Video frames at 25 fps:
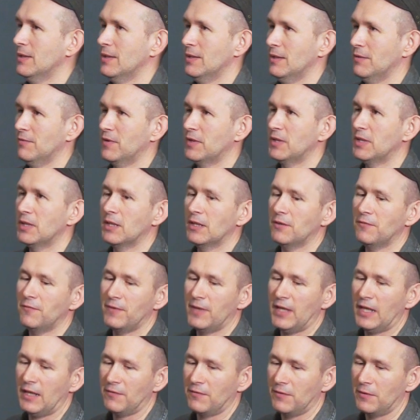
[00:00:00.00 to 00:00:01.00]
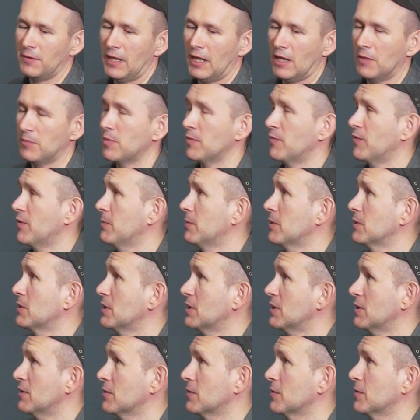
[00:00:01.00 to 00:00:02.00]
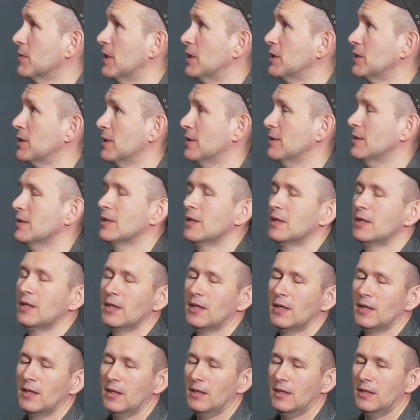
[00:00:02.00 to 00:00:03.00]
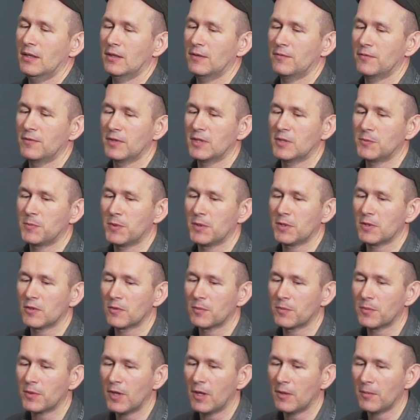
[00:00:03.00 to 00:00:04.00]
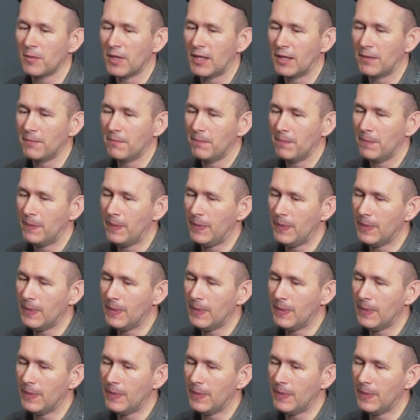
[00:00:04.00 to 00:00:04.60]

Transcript: the vanilla flavor outperform logistic regression for this particular problem.